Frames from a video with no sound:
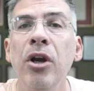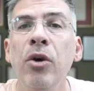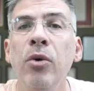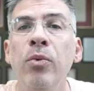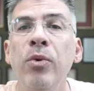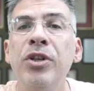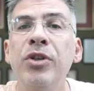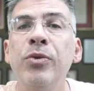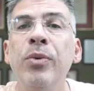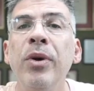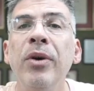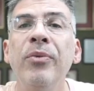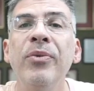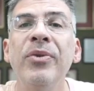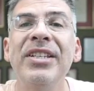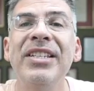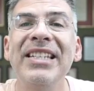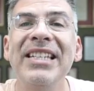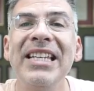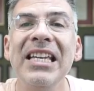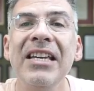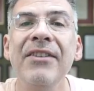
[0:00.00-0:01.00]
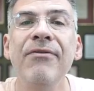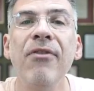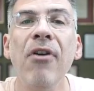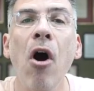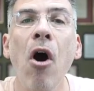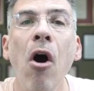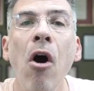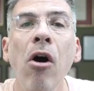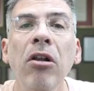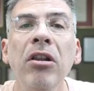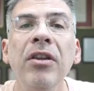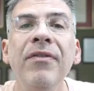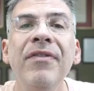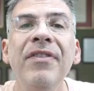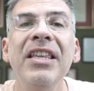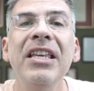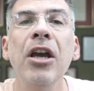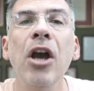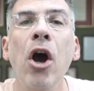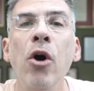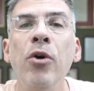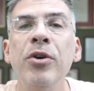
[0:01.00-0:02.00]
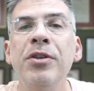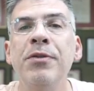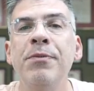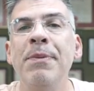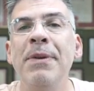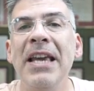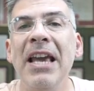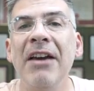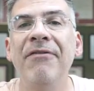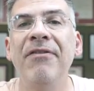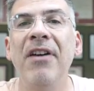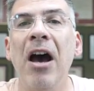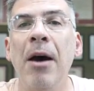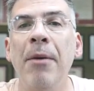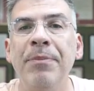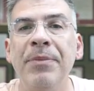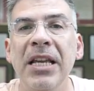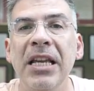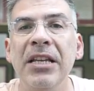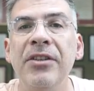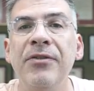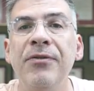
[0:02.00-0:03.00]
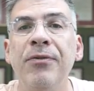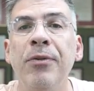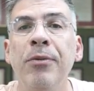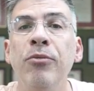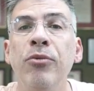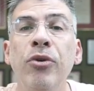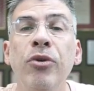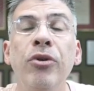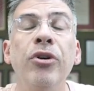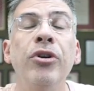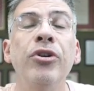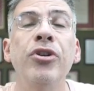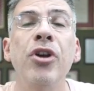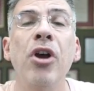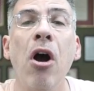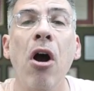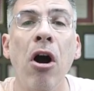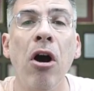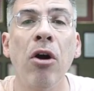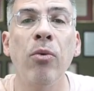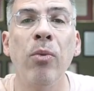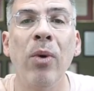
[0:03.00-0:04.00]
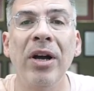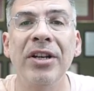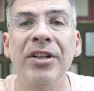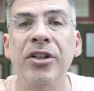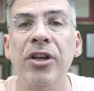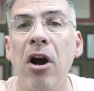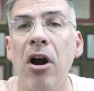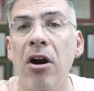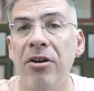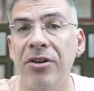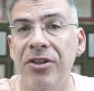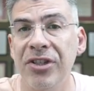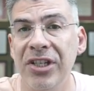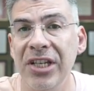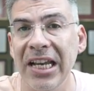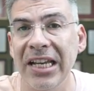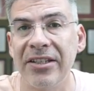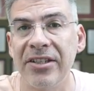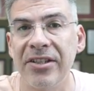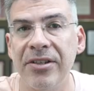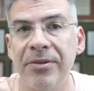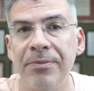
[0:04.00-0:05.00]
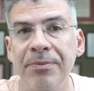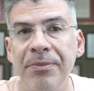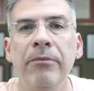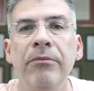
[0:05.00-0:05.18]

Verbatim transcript: which will receive all of the O S P F updates from routers R one to R six.